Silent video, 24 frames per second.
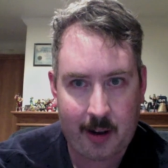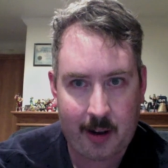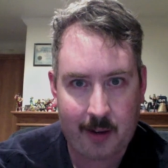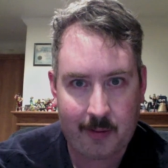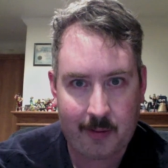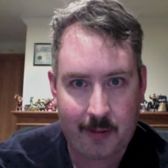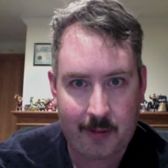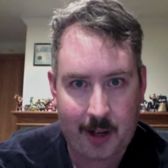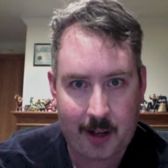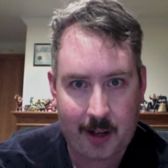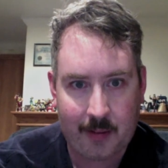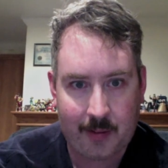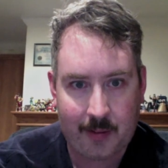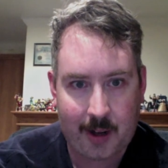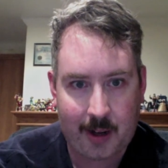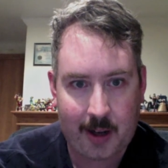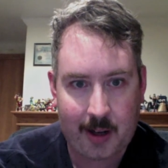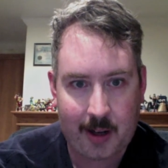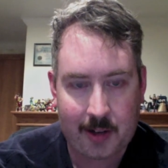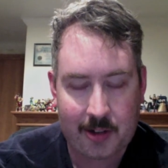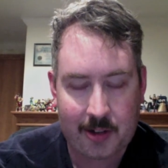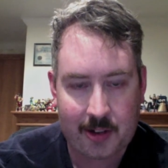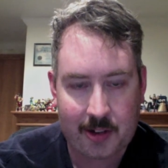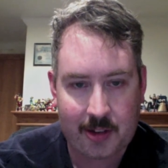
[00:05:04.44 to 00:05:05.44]
and Ring of
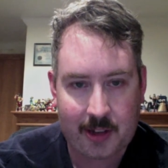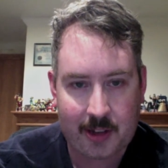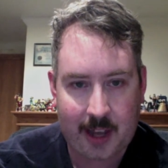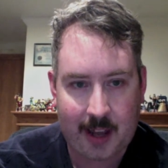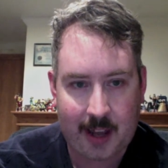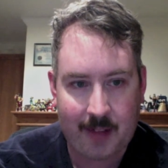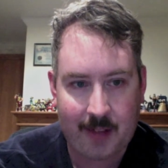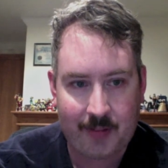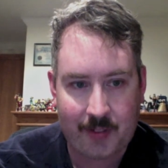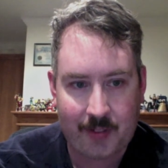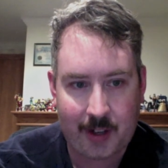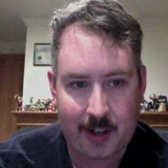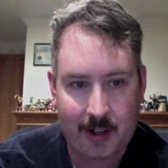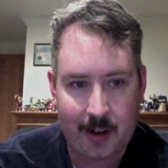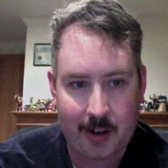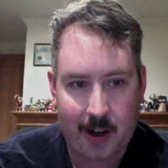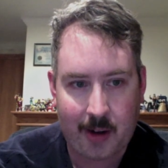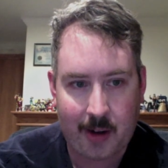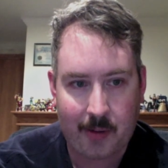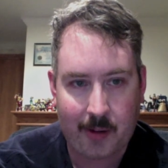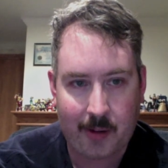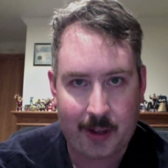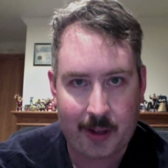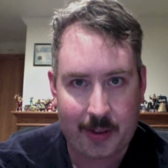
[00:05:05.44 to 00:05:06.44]
Honor just can't figure
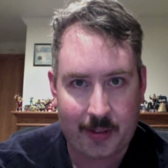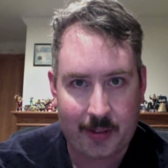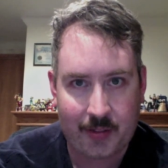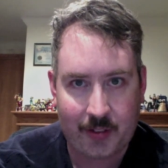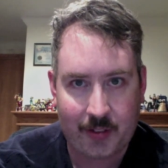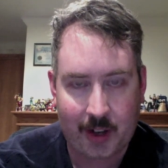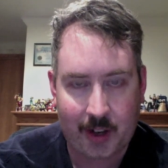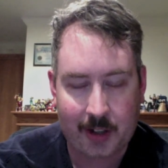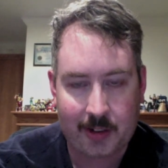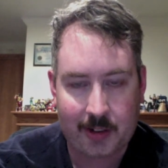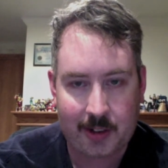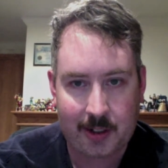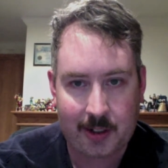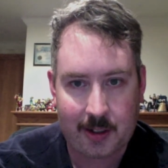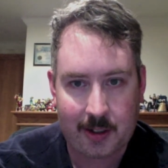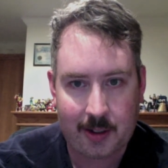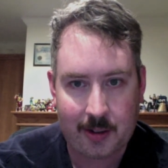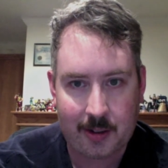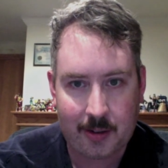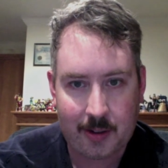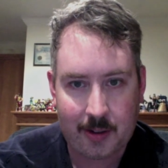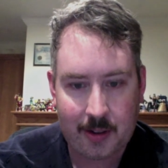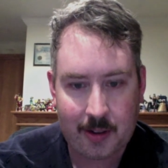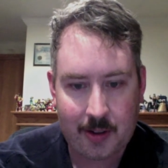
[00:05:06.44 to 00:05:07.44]
out what the fuck to
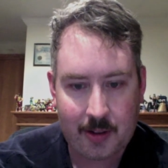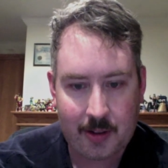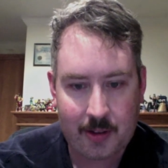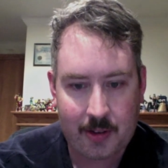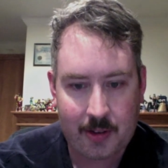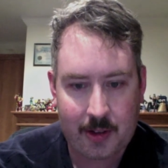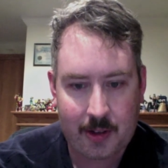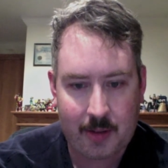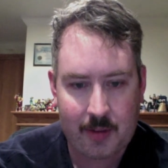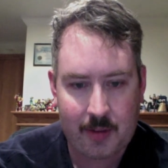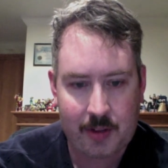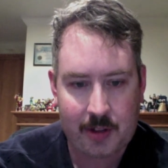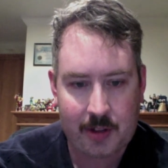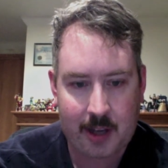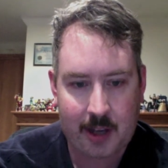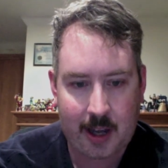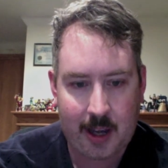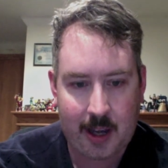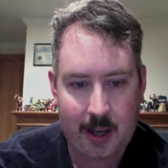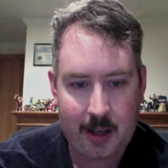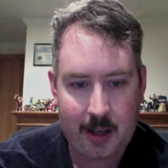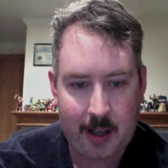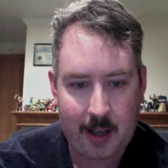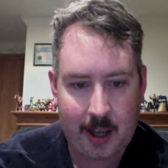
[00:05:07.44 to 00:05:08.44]
do. Stevie
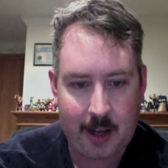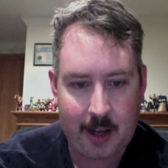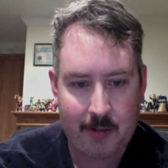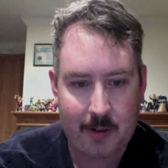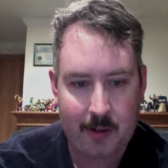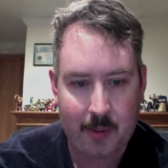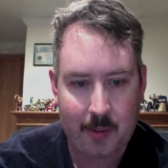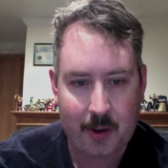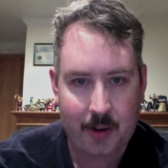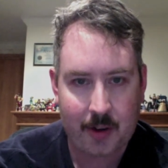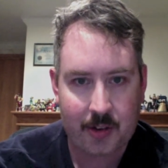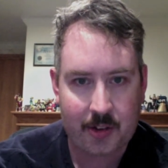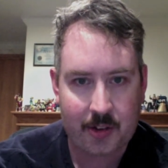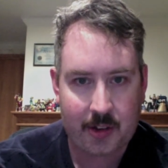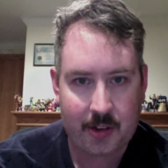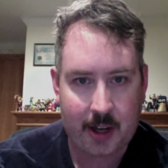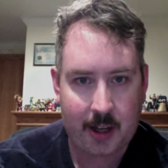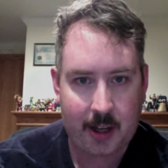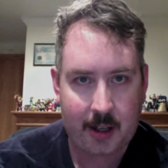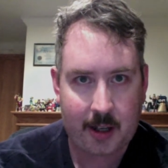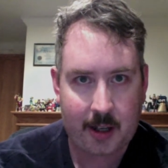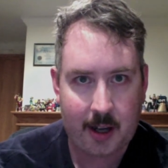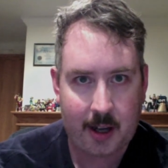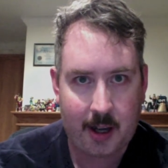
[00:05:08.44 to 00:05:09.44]
J,
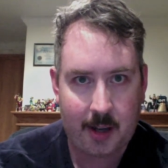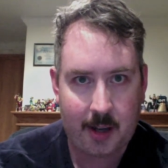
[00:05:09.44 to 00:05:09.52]
AngryMarks.com.